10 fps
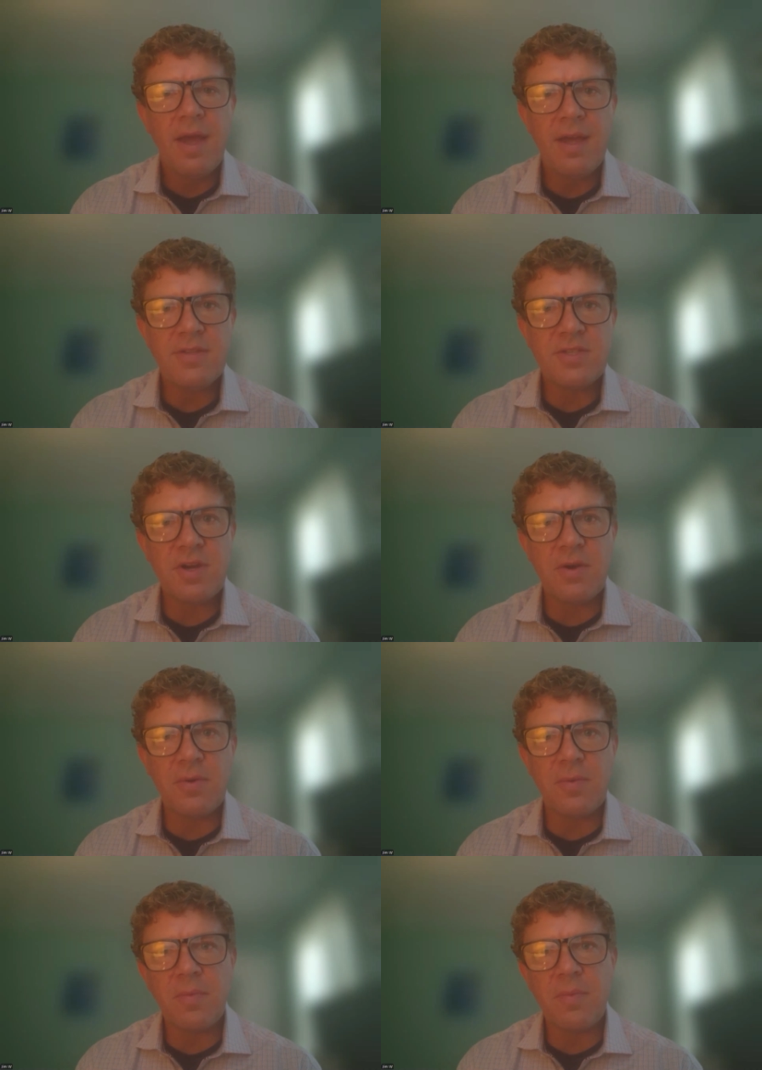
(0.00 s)
And
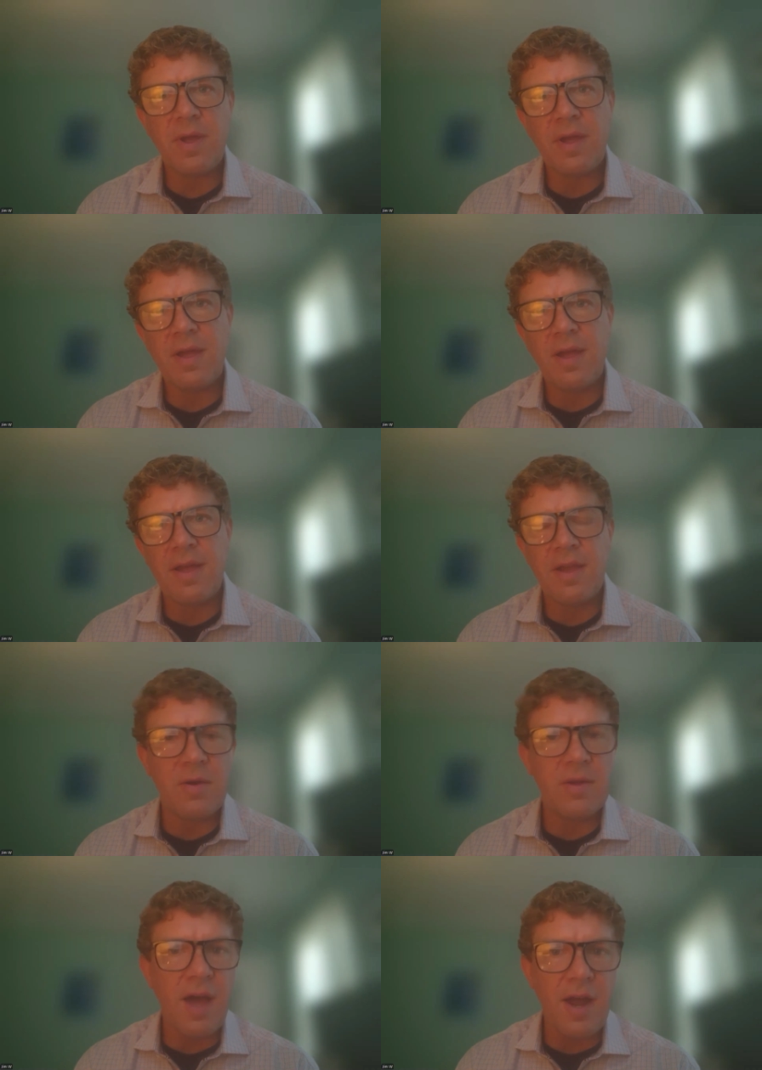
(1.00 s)
so,
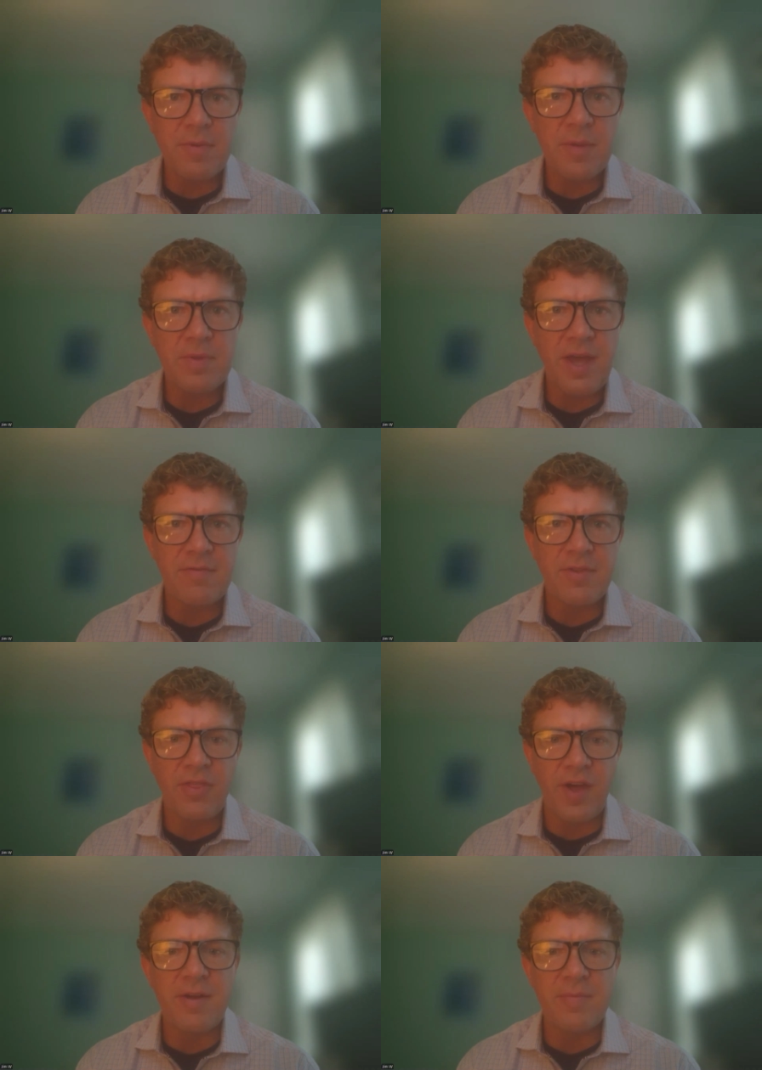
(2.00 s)
a lot of people haven't
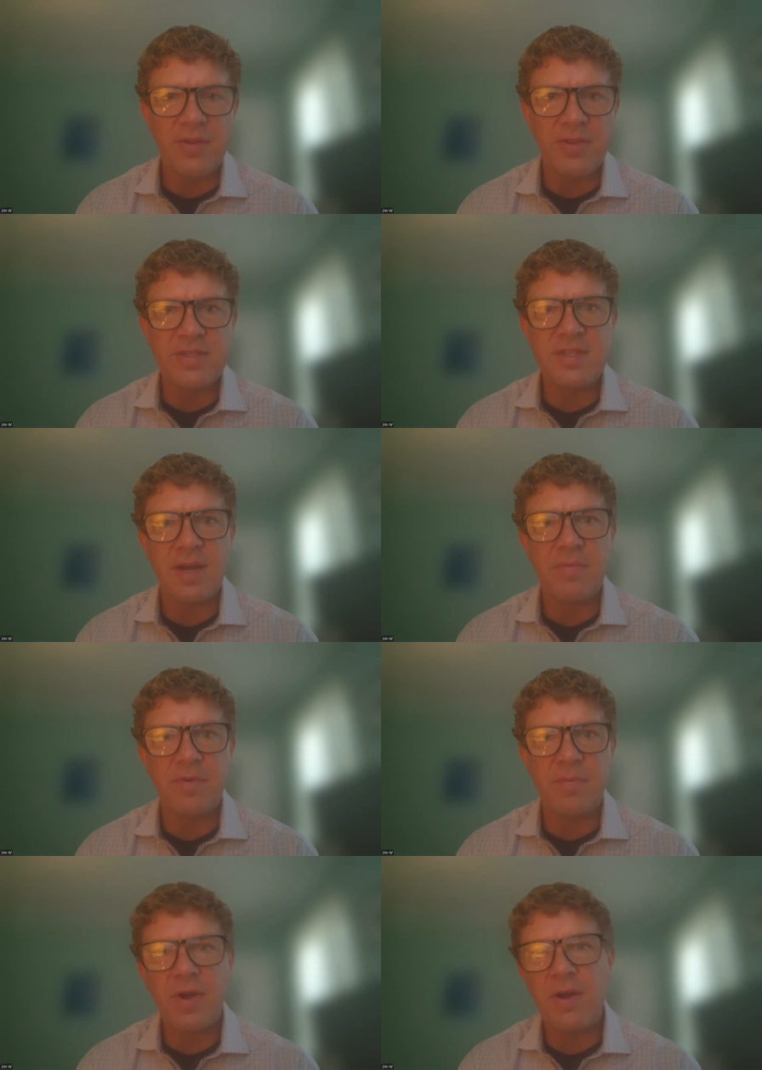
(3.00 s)
thought about this type of
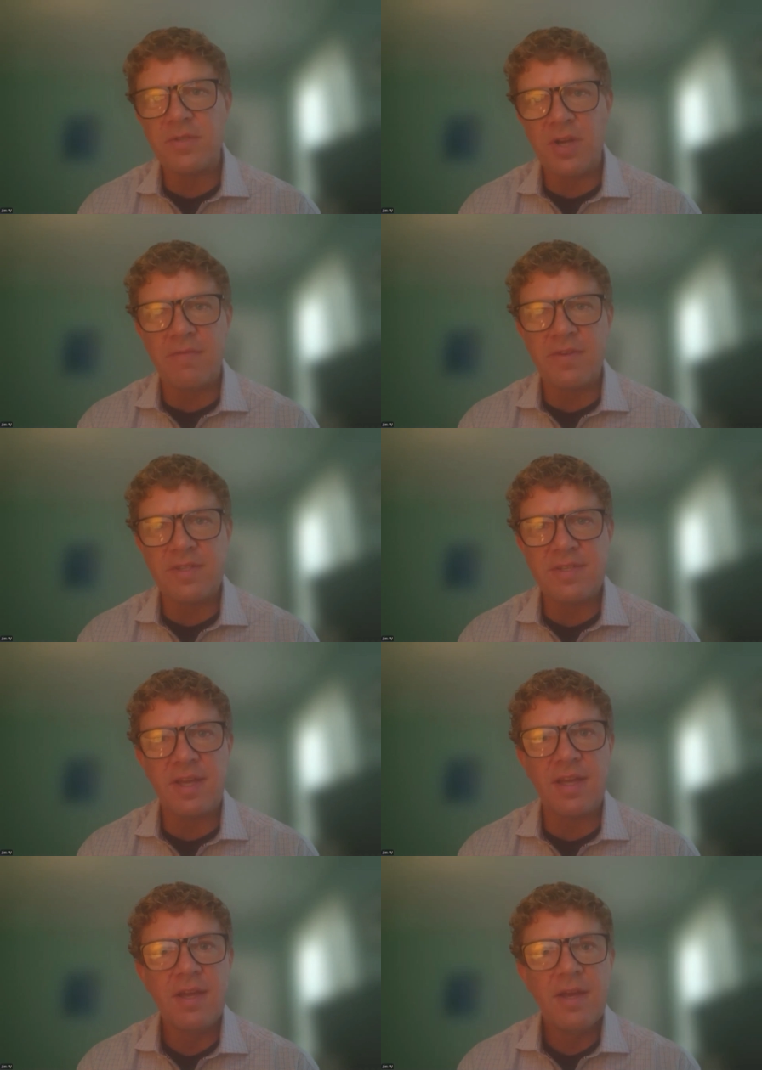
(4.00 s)
approach,
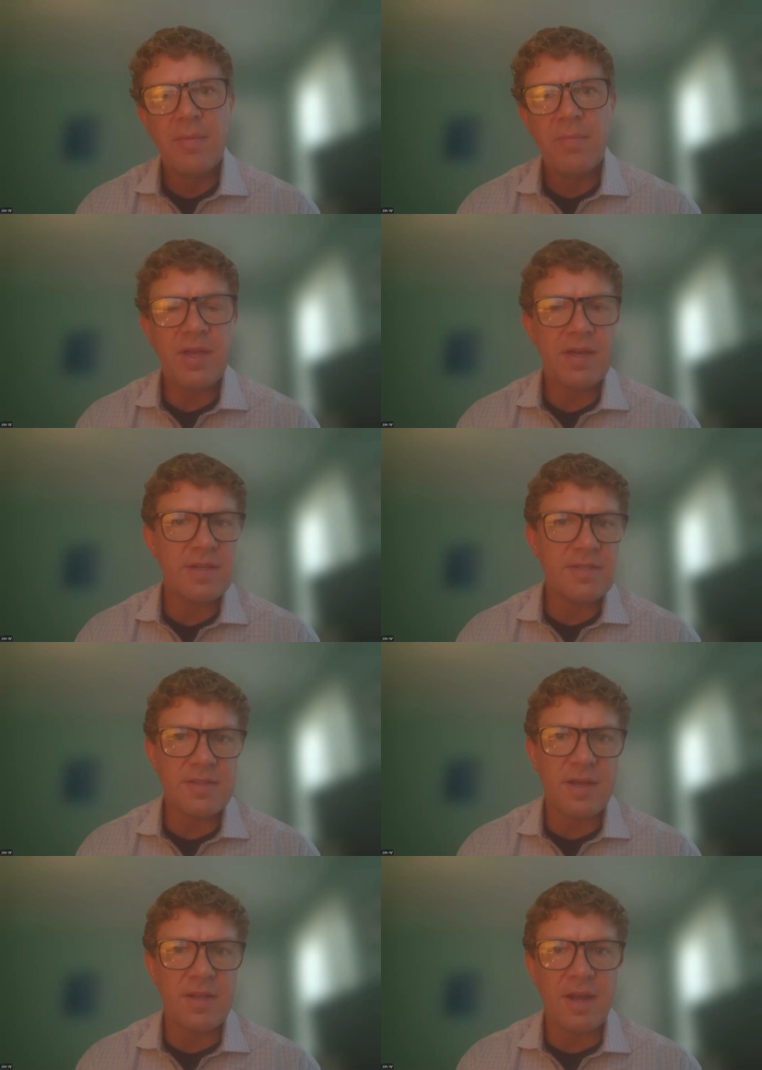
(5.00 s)
obviously,
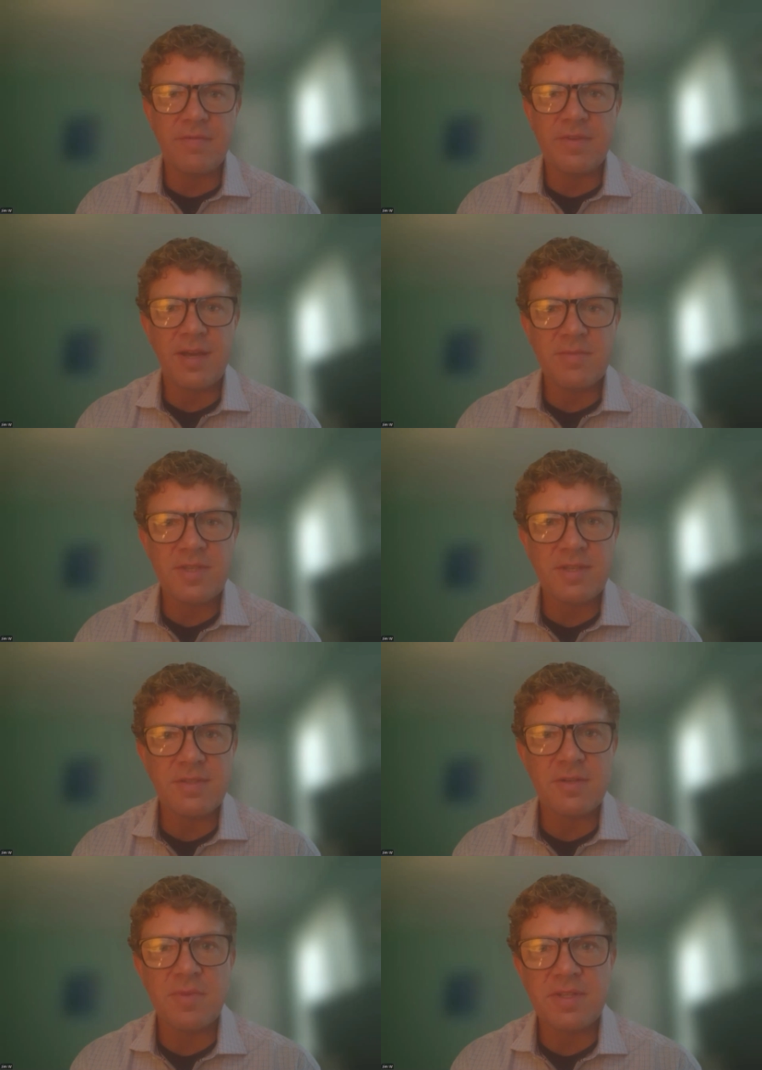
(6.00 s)
because a lot of times things
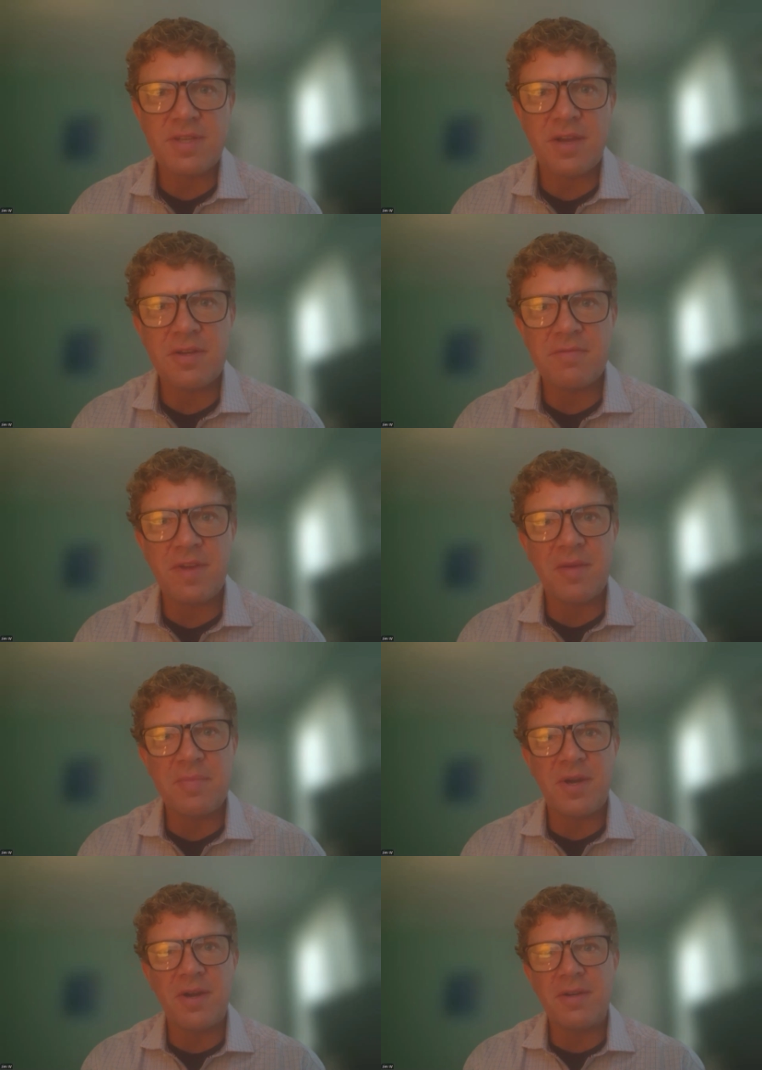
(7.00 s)
that are military
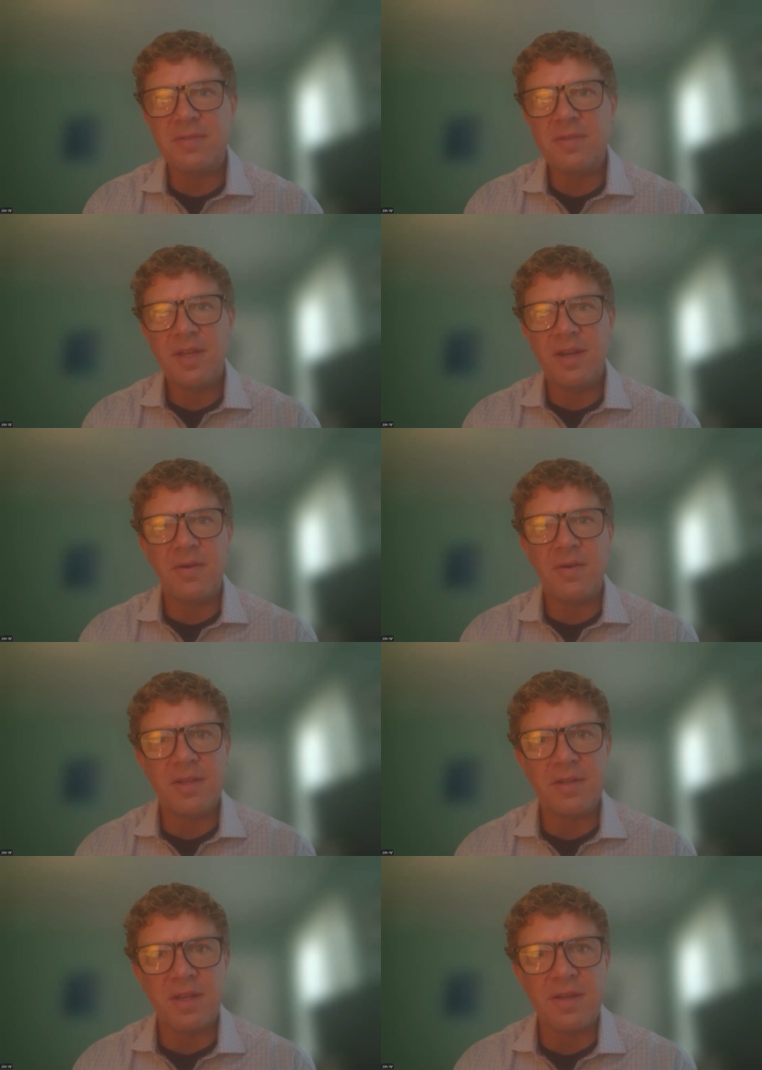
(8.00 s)
developed are, a
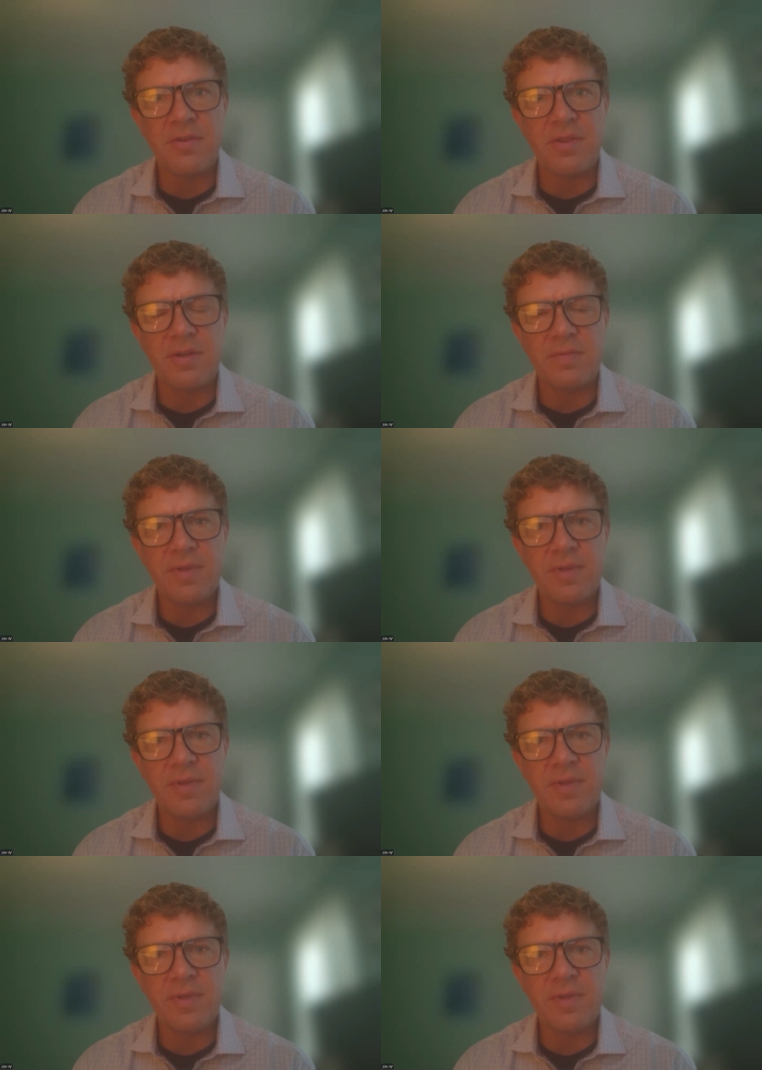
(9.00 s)
little under the,